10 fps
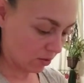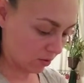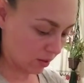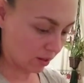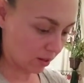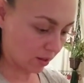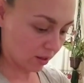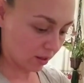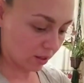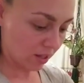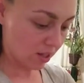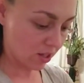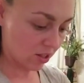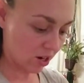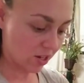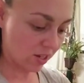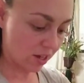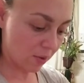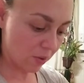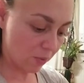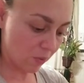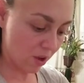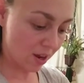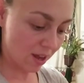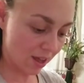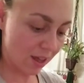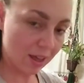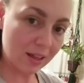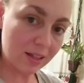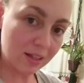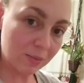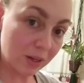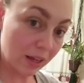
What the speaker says: Ooh. It's hard to cut with one hand,